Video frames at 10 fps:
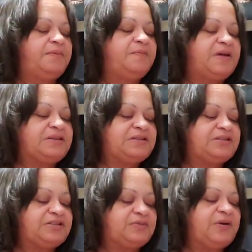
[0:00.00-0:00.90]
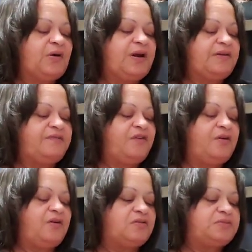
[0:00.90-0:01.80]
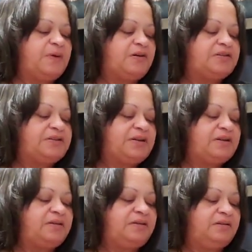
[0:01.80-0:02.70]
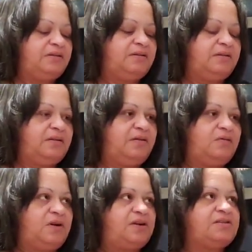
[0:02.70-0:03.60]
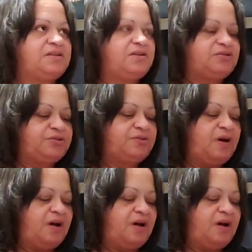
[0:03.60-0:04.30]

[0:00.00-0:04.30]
Give me messages regarding Virgo's person. What is their true